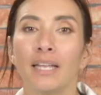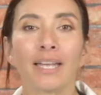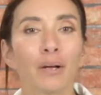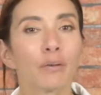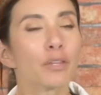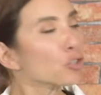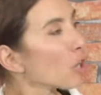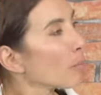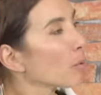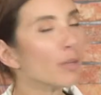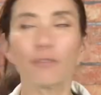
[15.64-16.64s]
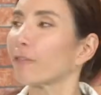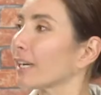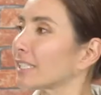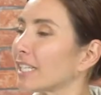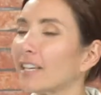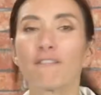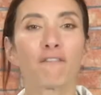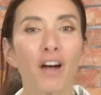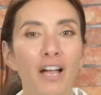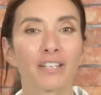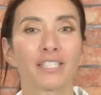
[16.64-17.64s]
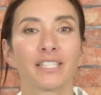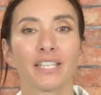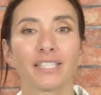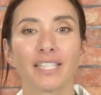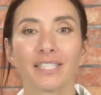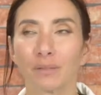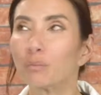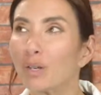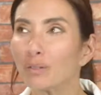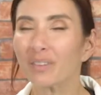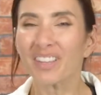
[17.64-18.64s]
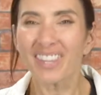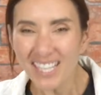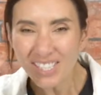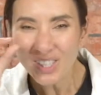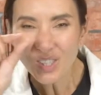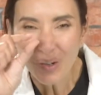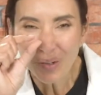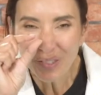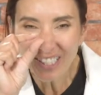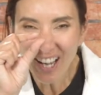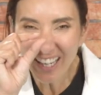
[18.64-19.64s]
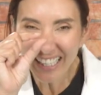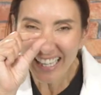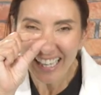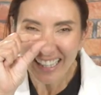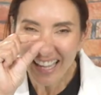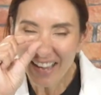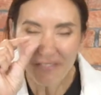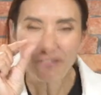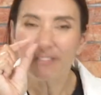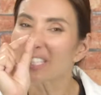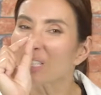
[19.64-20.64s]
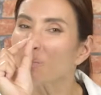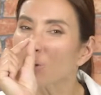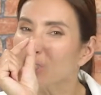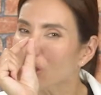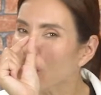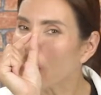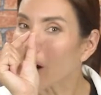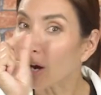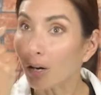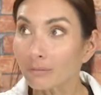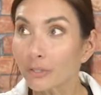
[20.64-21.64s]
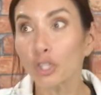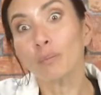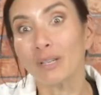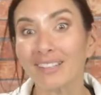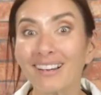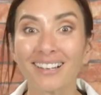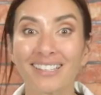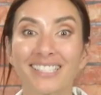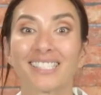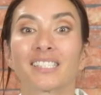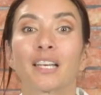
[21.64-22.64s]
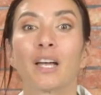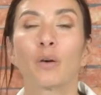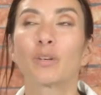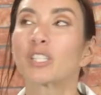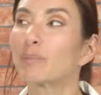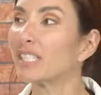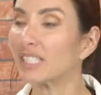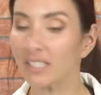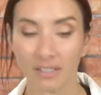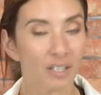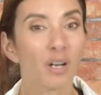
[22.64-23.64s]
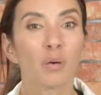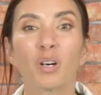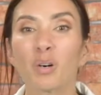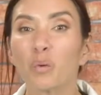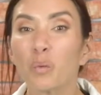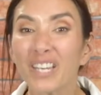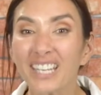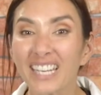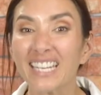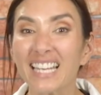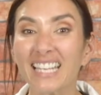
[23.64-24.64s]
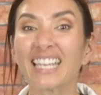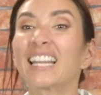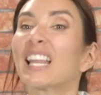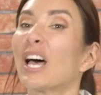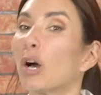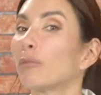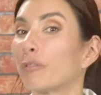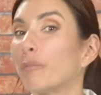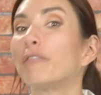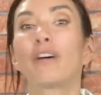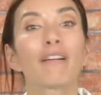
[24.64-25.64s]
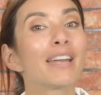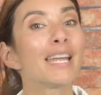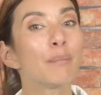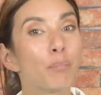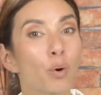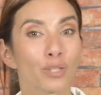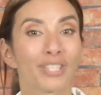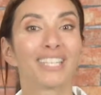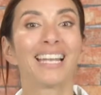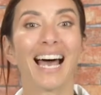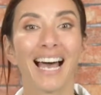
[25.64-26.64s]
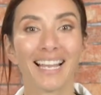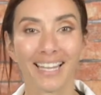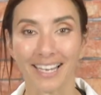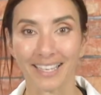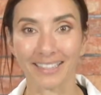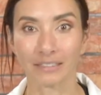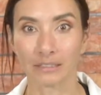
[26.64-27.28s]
Now, the trouble with fighting viruses is, well, they're so tiny, they're invisible to our human eyes, which means that, well, we're gonna need a little help from a very important ally.